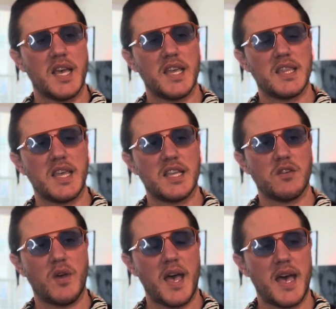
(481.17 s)
And then
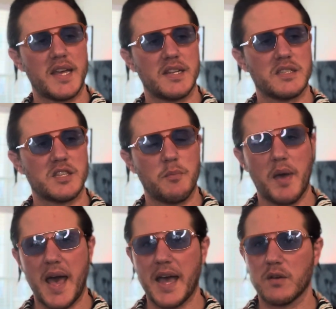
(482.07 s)
you had
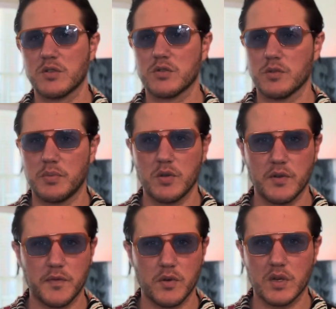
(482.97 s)
Tobacco, which was a
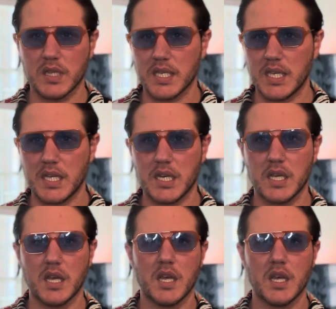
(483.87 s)
beautiful, clean,